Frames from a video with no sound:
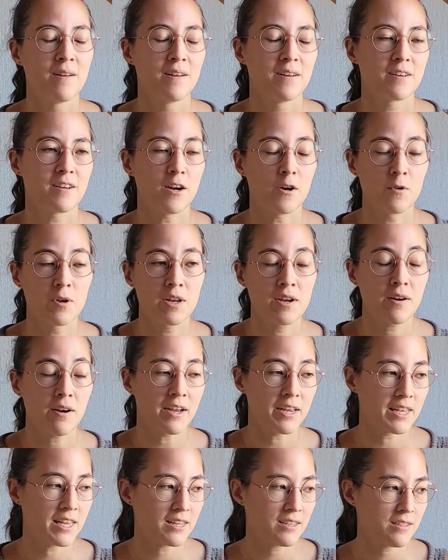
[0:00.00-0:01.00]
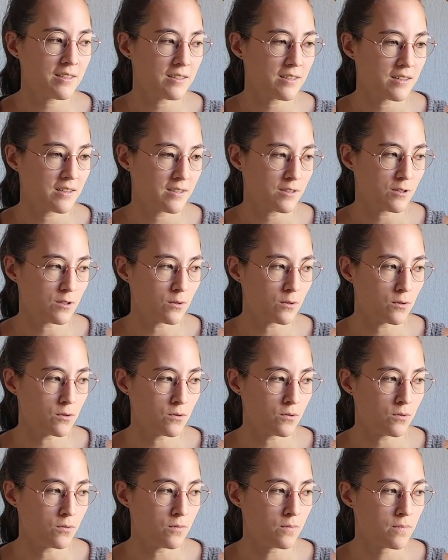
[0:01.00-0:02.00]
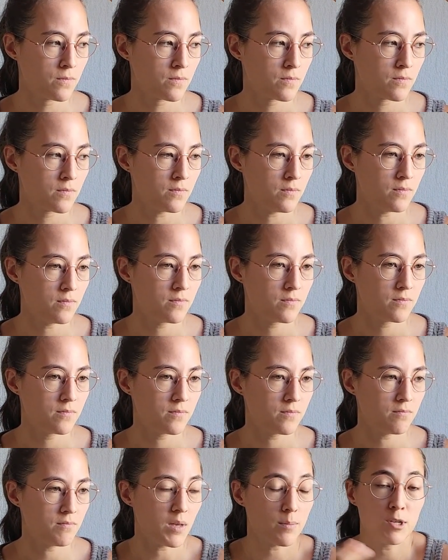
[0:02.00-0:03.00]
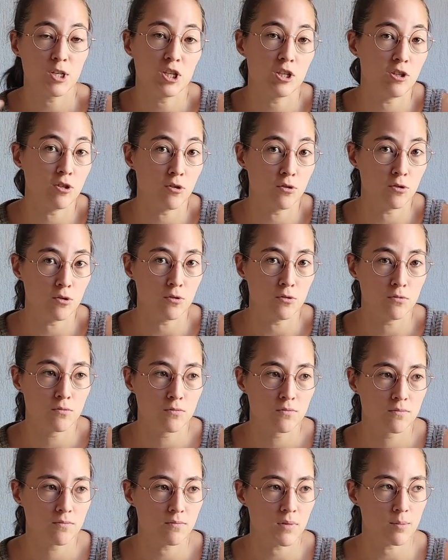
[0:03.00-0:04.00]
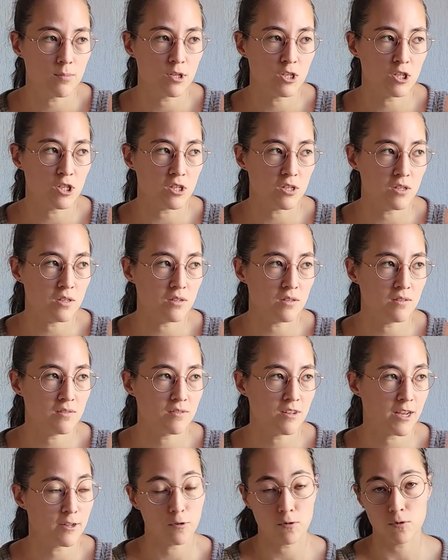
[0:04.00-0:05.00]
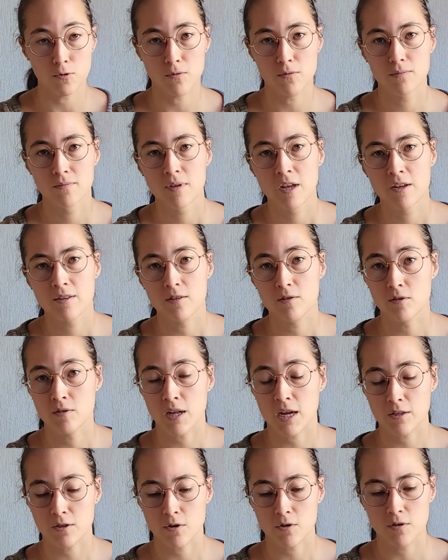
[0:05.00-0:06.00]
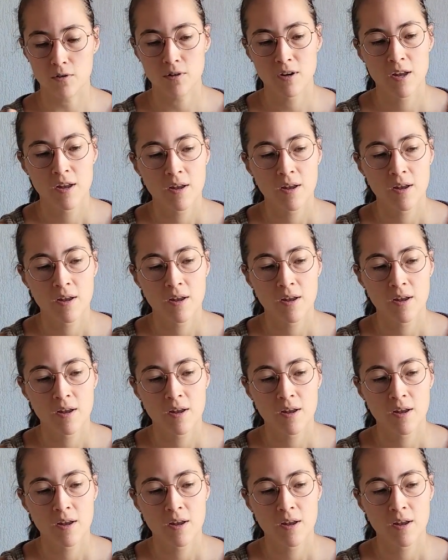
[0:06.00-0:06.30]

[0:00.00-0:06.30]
career, I guess. So maybe she didn't know, I don't know, didn't ask her.